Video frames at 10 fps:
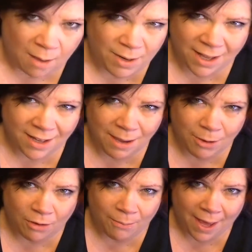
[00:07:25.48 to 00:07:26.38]
I'm not going to
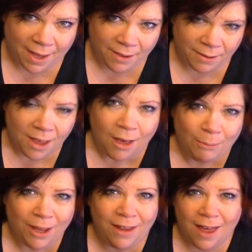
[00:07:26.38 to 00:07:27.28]
keep going back.
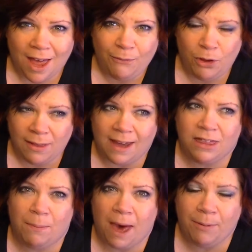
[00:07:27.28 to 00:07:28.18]
But if you like
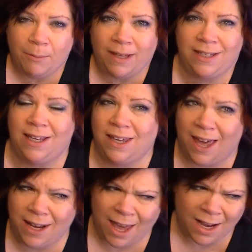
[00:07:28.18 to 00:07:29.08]
the pepperminty and
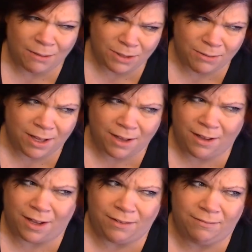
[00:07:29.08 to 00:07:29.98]
candy cane, it was really
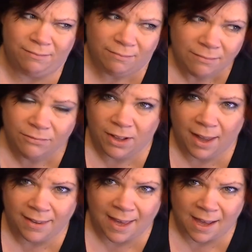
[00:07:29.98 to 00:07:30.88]
good. If you
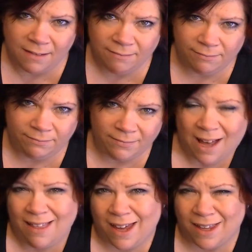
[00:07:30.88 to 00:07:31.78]
like that.
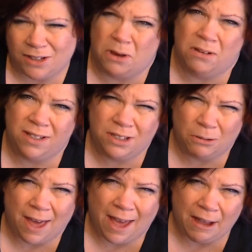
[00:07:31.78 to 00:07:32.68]
I like it. It's,
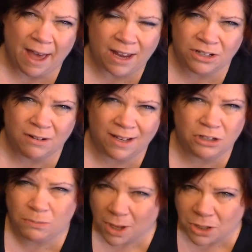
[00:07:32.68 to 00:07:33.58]
okay. I just don't like
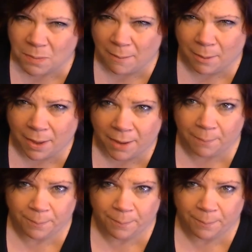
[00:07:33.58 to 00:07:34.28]
too much peppermint.